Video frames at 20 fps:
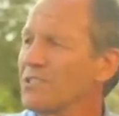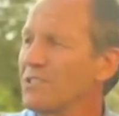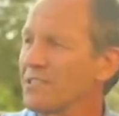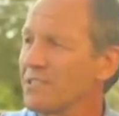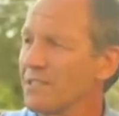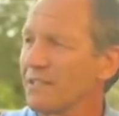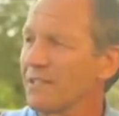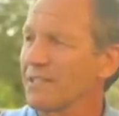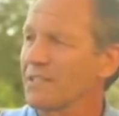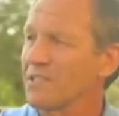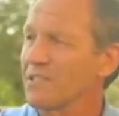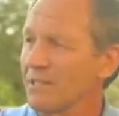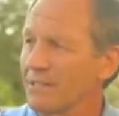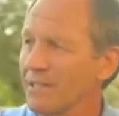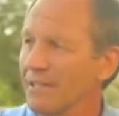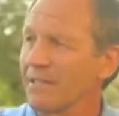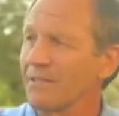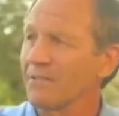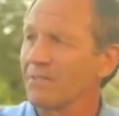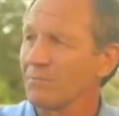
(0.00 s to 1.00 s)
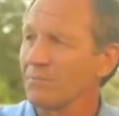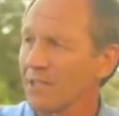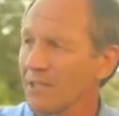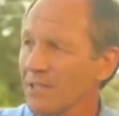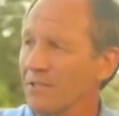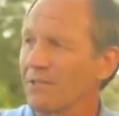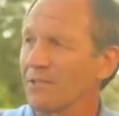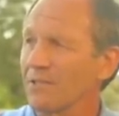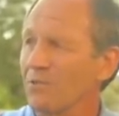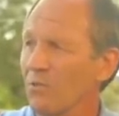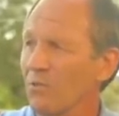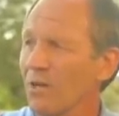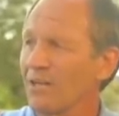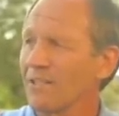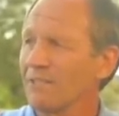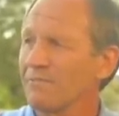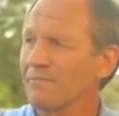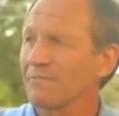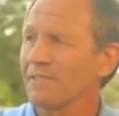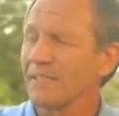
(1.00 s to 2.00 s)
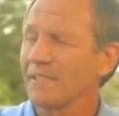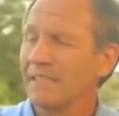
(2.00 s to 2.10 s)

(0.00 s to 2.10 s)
until I saw Heather, my current wife,